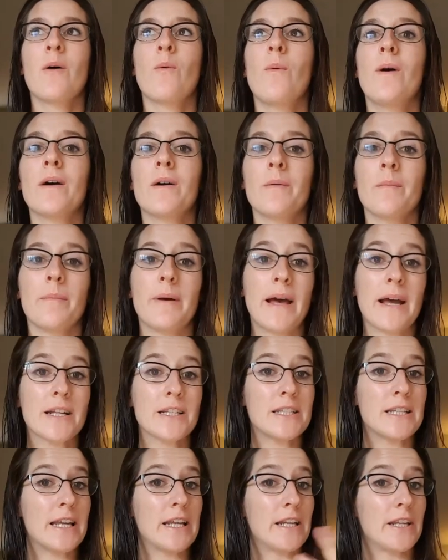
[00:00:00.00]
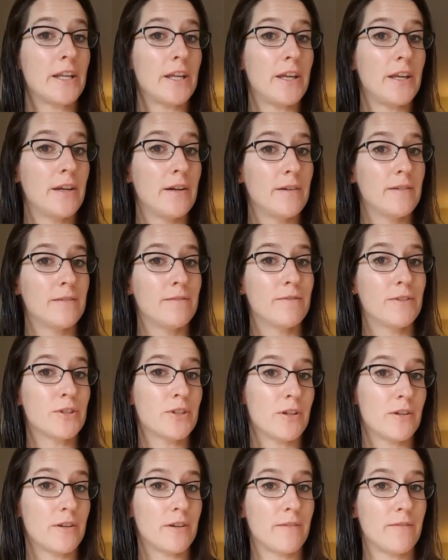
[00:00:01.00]
Welcome back to any
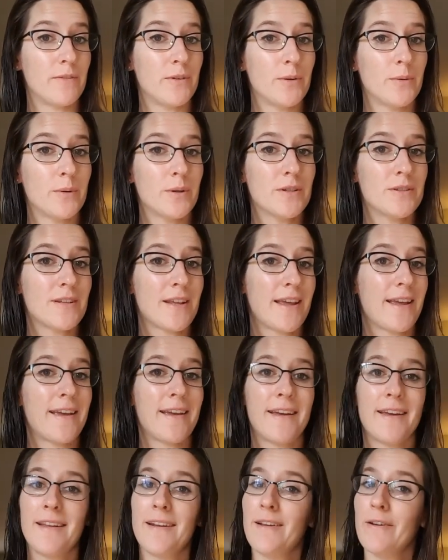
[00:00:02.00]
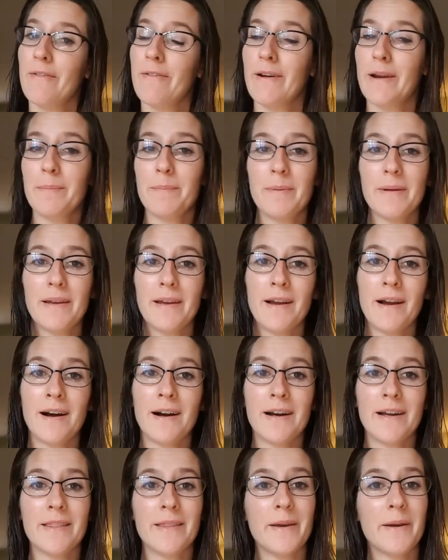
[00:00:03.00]
returning viewers, and a great big
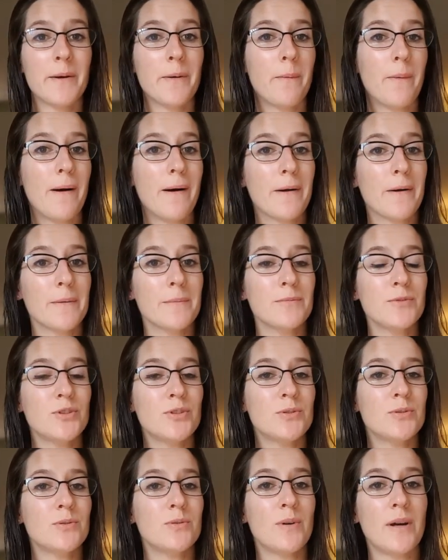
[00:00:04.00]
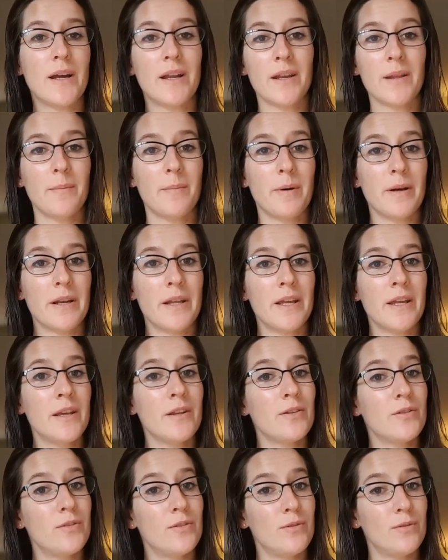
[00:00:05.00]
hi there. Welcome to anybody
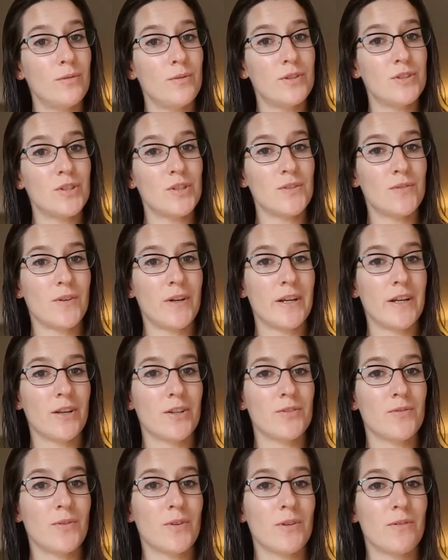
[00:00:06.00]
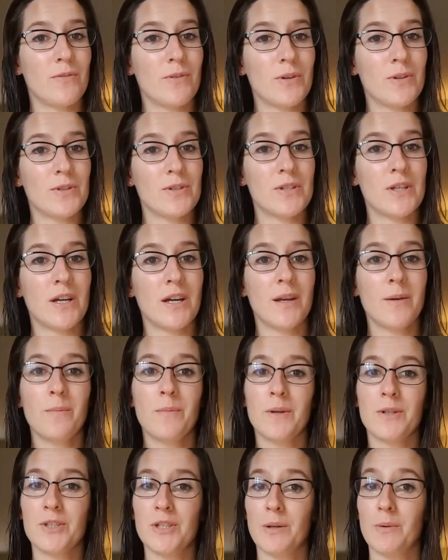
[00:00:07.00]
new and just finding us for the first
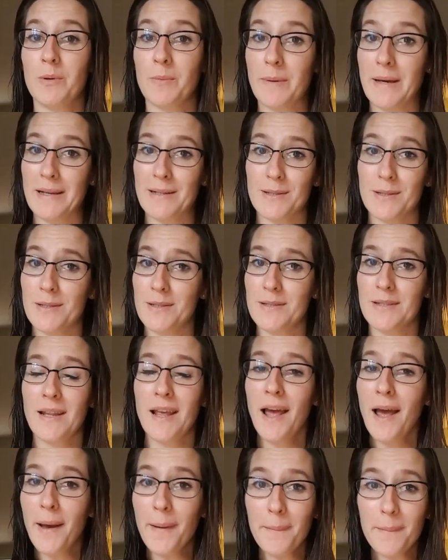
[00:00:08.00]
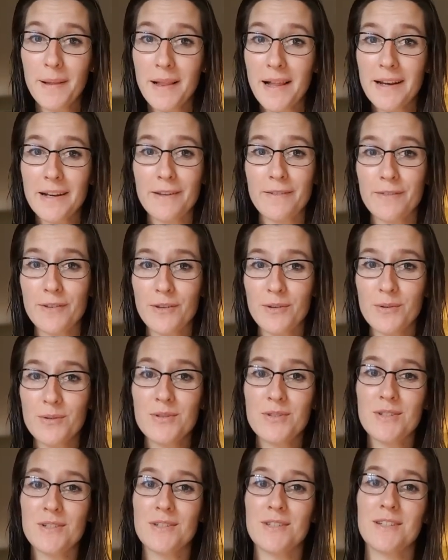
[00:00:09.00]
time, which I would imagine is plenty of you
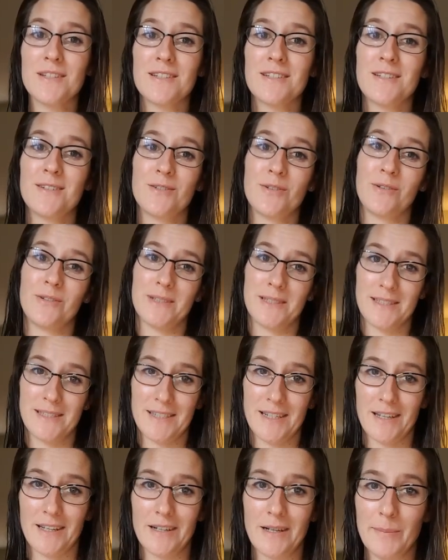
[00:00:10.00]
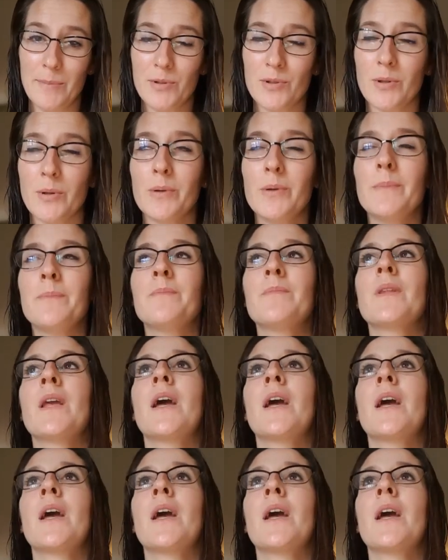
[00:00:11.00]
since this is only the second episode.